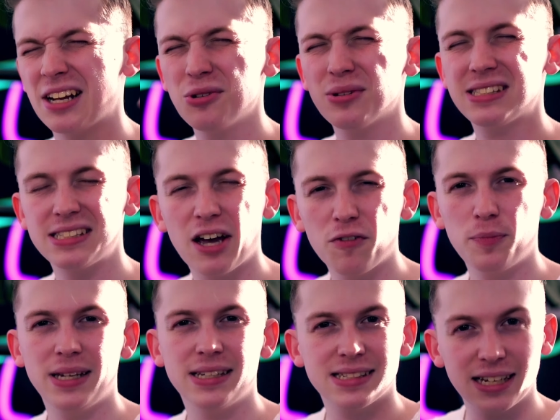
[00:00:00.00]
And I know it's
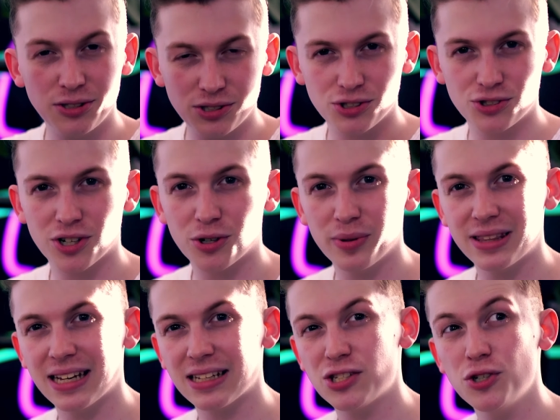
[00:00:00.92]
tough because I used to struggle
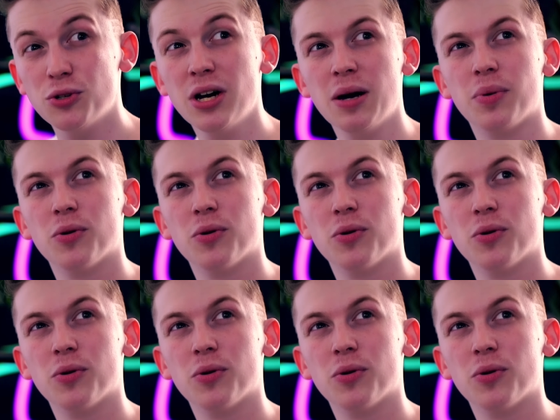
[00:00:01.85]
with that too,